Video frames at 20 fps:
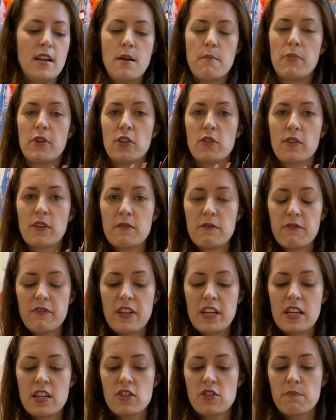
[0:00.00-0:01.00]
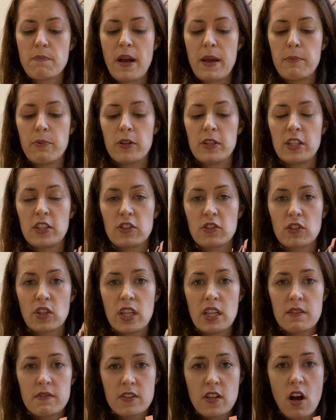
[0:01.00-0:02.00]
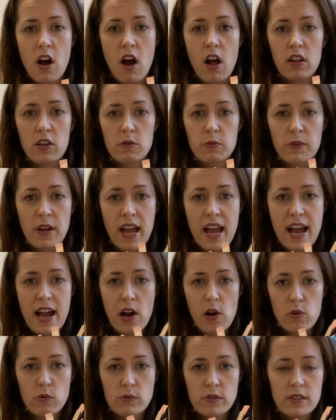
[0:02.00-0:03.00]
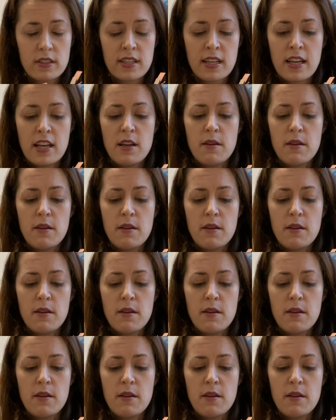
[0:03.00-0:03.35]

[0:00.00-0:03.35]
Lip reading: but you can finish by putting your leaves all around.